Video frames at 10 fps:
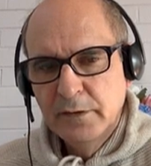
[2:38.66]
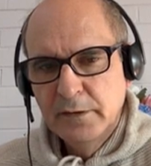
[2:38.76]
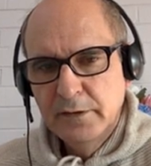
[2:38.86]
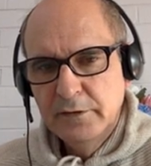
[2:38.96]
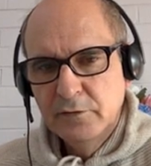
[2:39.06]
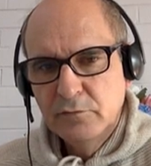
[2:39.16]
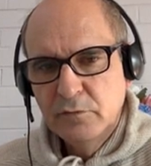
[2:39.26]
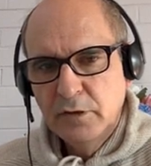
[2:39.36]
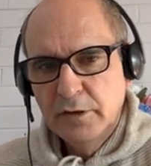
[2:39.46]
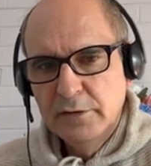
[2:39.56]

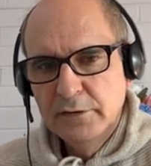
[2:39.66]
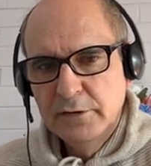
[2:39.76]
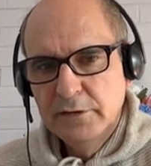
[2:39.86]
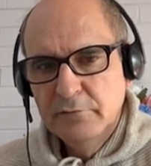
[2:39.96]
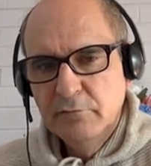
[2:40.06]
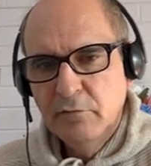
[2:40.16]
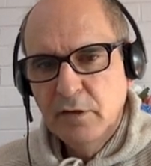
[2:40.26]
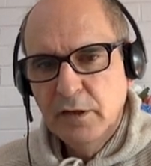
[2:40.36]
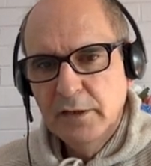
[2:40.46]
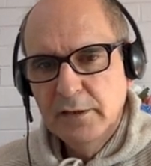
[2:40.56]
inequality
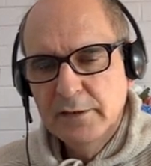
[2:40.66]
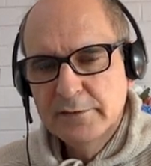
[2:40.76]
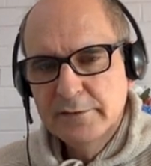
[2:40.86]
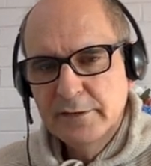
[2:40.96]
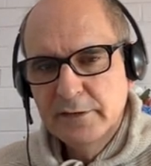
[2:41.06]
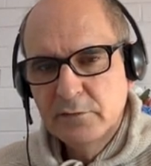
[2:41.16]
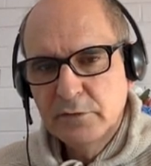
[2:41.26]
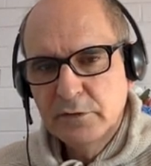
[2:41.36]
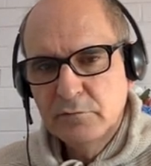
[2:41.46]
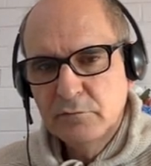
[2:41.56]
y less than or
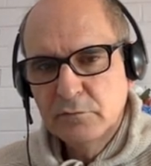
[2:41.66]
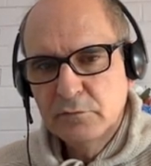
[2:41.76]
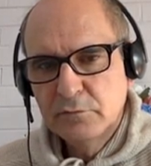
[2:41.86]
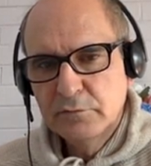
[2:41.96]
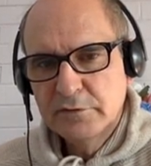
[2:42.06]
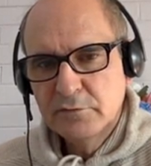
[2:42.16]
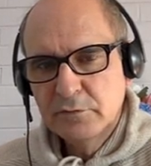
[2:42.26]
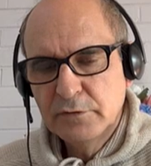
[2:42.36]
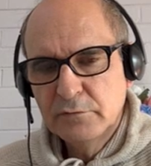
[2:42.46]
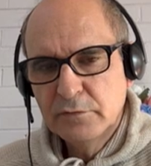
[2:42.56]
equal to
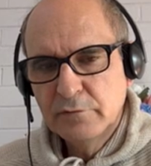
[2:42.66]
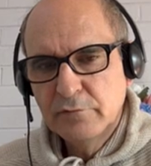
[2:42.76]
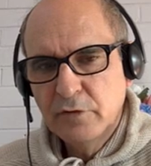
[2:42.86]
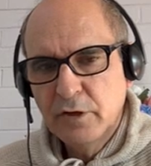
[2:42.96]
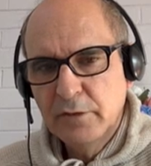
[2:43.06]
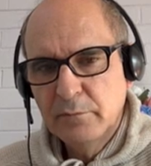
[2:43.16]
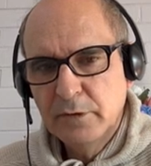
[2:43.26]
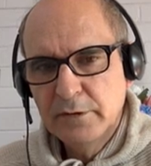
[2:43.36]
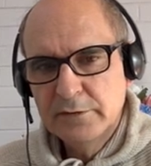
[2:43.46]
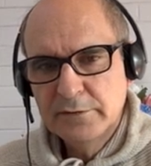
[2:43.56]
square root of 9
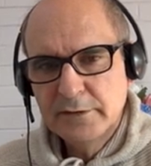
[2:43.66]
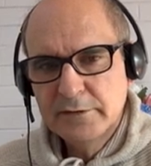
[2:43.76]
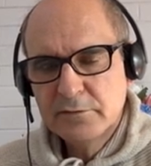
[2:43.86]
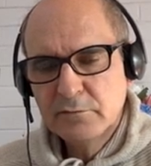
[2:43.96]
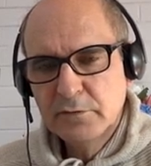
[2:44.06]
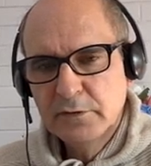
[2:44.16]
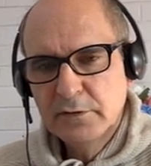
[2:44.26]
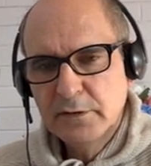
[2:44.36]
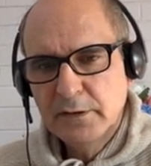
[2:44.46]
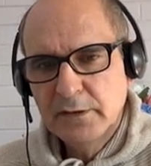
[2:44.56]
minus x squared
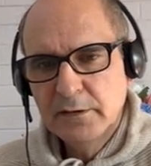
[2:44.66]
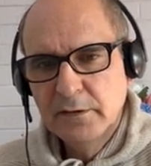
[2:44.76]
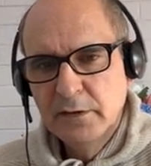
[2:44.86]
and